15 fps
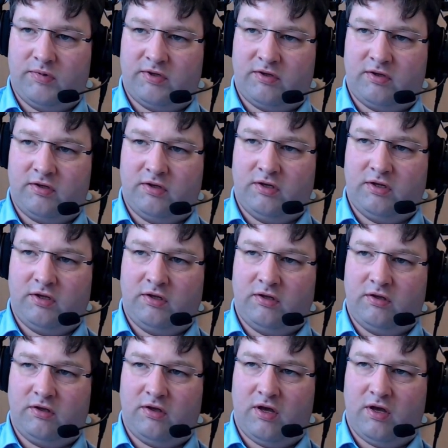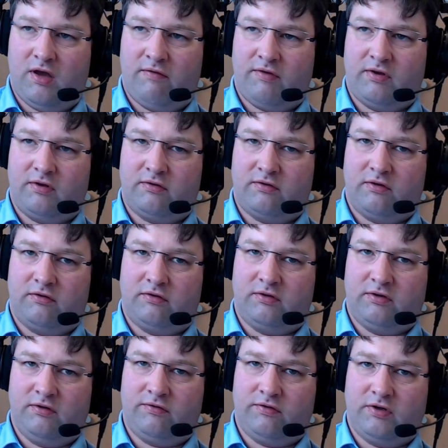basically having those
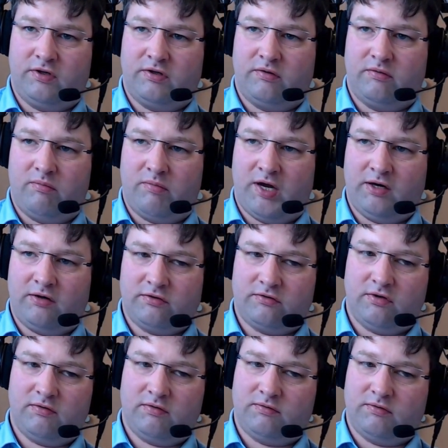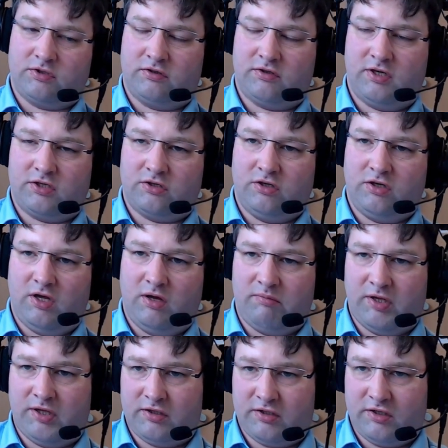different microservers, which is actually
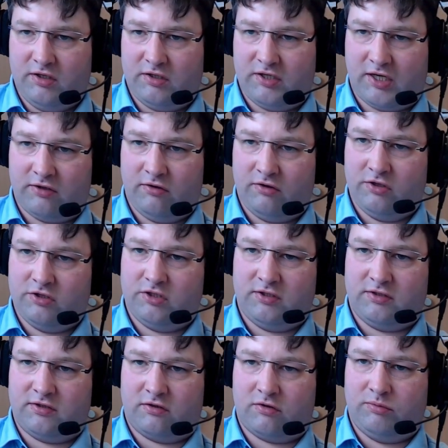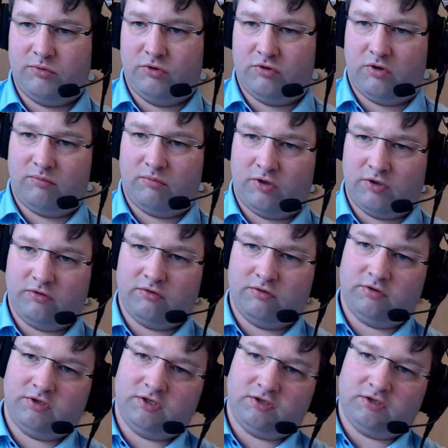embedded technology. It's a computer on
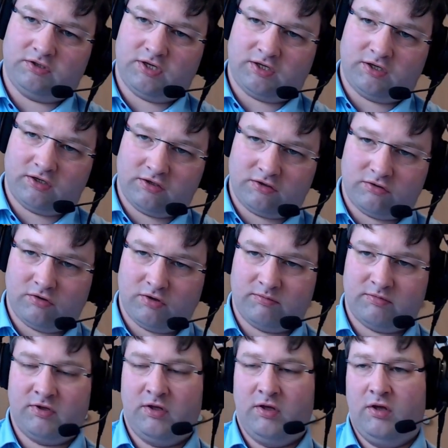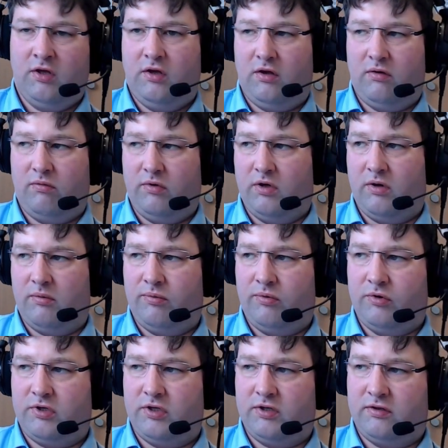module in technical terms, and we are
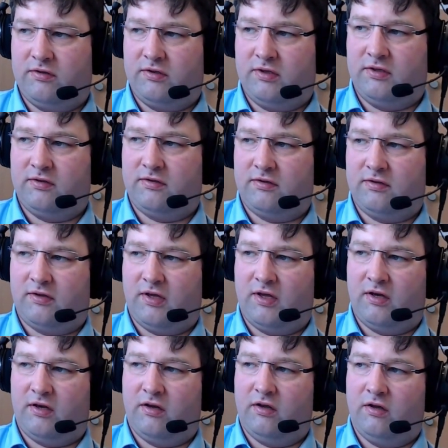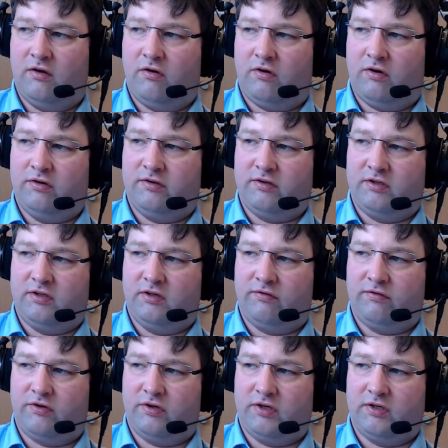putting this then on the
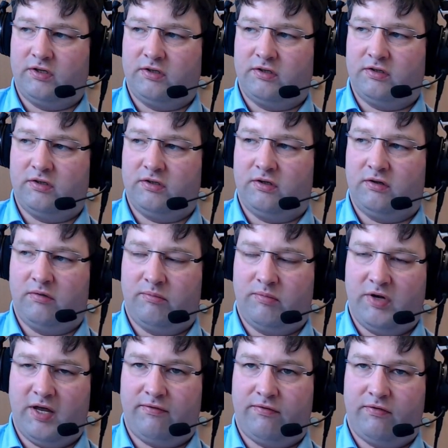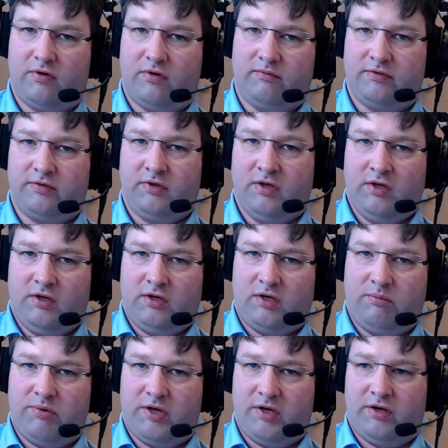different platforms
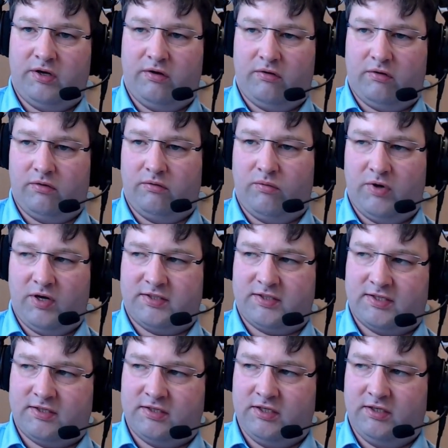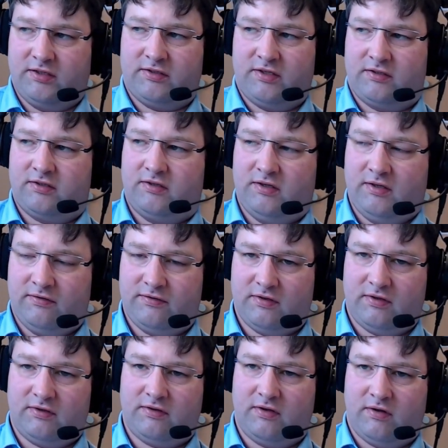depending on where that's needed. That gives
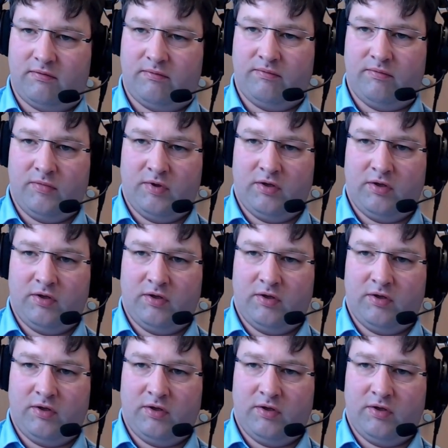us a